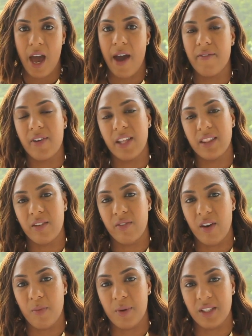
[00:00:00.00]
And then the
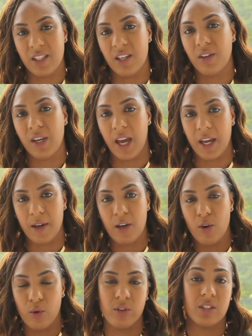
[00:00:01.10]
therapist said, okay,
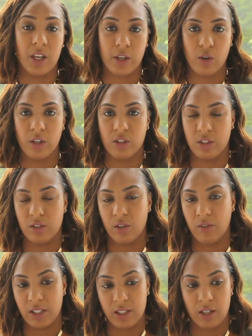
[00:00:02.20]
or the psychologist,
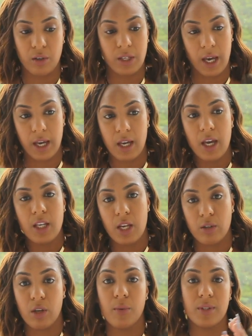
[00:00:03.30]
sorry, said, okay,
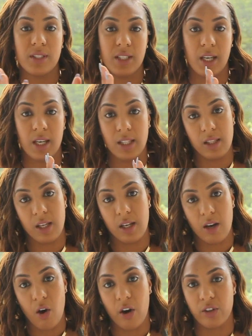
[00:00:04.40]
now go and sit in the
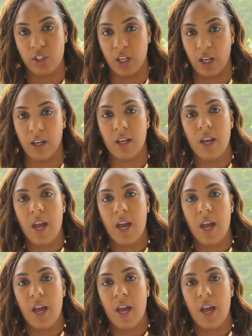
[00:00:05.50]
heart chair.